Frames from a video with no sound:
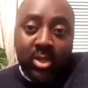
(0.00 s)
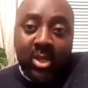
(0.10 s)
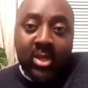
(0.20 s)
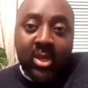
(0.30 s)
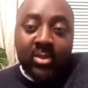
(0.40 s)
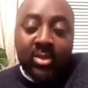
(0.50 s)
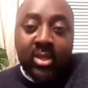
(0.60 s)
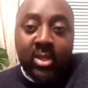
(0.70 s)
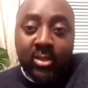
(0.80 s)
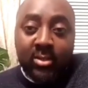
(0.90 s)
get out
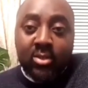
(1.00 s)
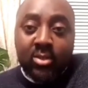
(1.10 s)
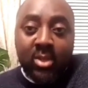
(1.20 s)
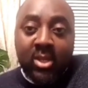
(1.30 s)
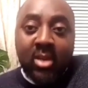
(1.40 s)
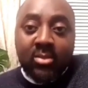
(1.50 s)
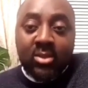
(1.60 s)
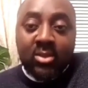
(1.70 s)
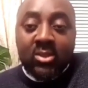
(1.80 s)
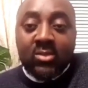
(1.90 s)
there and to become
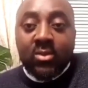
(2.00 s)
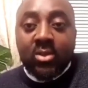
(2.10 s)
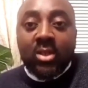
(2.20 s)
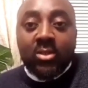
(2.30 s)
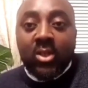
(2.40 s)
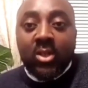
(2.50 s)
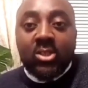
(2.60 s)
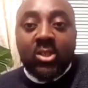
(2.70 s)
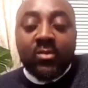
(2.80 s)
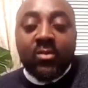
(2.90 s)
successful and not to
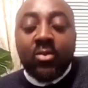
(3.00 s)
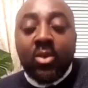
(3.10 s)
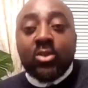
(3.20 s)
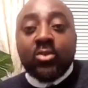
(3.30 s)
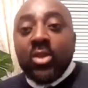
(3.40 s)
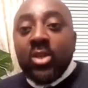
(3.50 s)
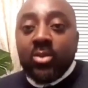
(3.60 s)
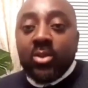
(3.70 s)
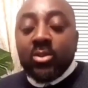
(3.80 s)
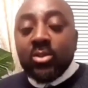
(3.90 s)
achieve what you really
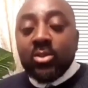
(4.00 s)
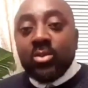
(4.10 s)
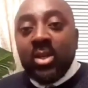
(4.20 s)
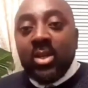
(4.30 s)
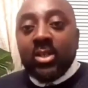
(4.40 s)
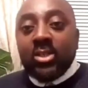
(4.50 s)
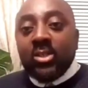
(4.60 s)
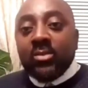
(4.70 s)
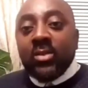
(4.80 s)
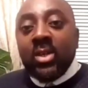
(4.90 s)
want to
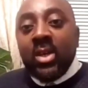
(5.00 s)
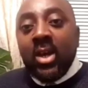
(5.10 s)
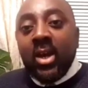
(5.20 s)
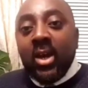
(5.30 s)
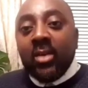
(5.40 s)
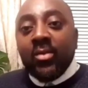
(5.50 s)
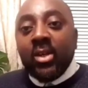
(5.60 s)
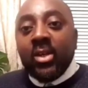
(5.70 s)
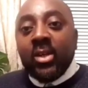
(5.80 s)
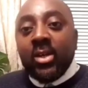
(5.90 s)
achieve. I
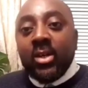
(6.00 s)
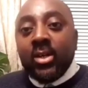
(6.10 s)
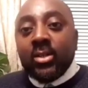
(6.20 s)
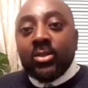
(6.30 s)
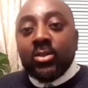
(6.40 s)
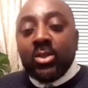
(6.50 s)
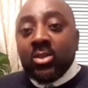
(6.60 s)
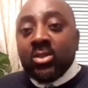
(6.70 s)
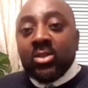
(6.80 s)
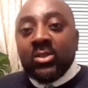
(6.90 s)
think to be
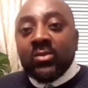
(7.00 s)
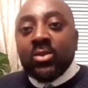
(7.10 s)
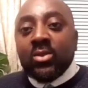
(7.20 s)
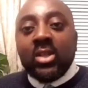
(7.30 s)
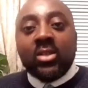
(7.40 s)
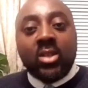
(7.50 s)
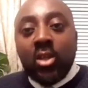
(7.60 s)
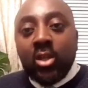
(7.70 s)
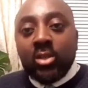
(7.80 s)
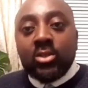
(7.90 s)
successful, there's a
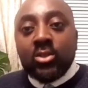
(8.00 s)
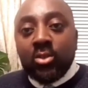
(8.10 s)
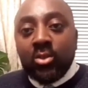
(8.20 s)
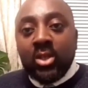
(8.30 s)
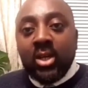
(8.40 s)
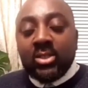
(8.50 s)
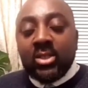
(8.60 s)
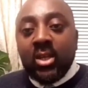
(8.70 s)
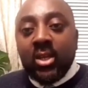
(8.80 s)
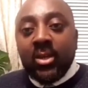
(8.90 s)
lot to look at
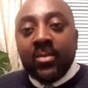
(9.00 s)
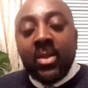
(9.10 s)
here.